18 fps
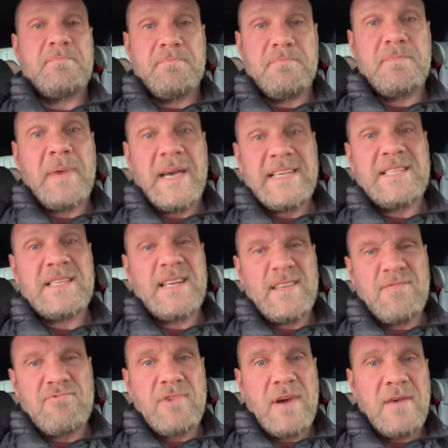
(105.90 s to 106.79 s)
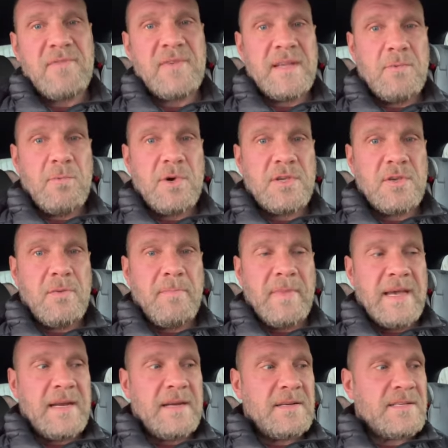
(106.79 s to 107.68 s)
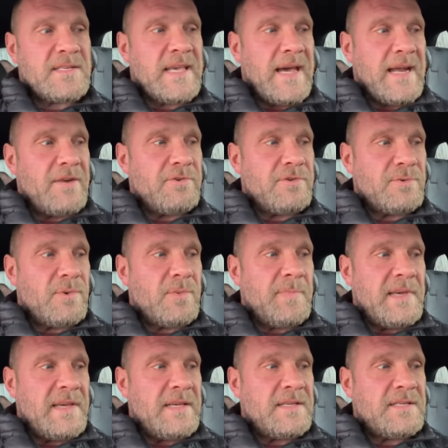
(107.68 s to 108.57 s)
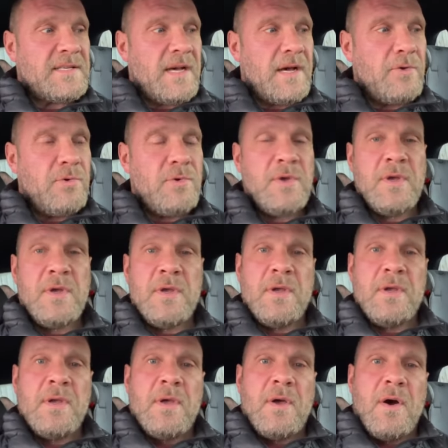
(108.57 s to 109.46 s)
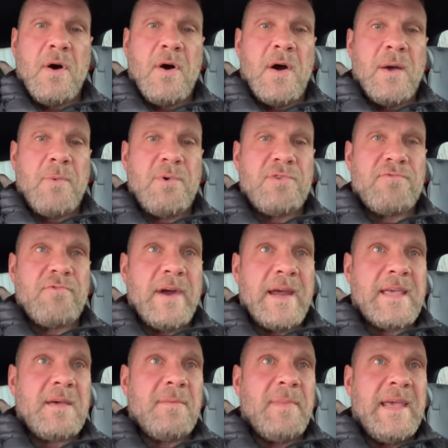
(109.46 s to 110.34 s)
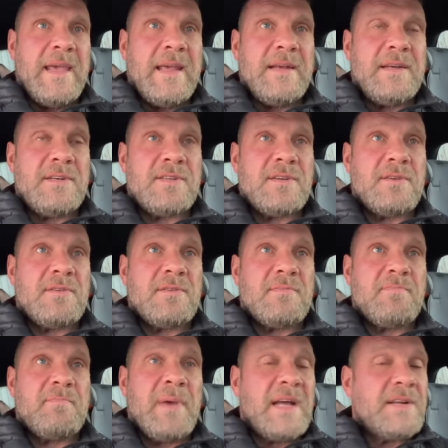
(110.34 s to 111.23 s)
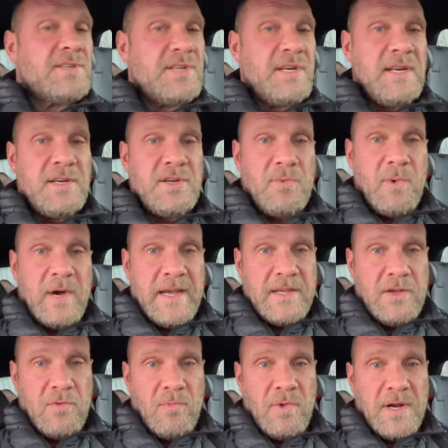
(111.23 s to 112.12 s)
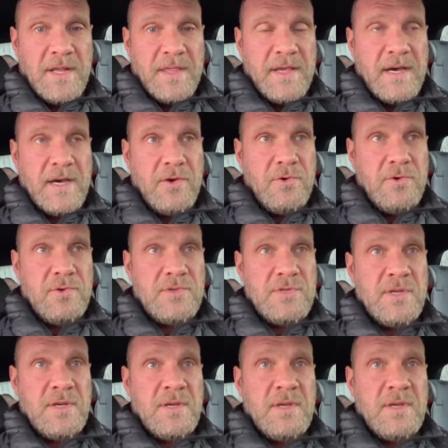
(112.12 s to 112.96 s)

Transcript: basically roughly what your maintenance calories would be. So I would recommend punching in your weight on one of those,